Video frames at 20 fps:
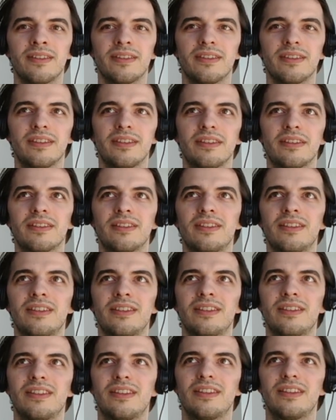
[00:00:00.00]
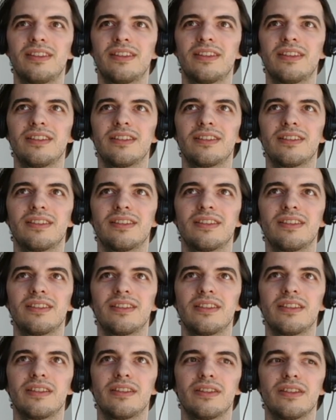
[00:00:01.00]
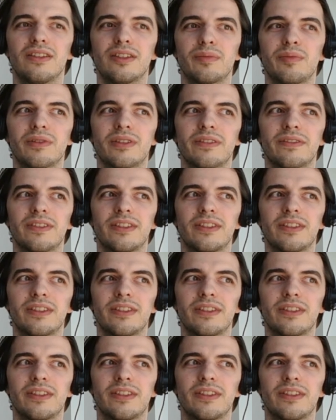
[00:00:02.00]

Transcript: Like, this book of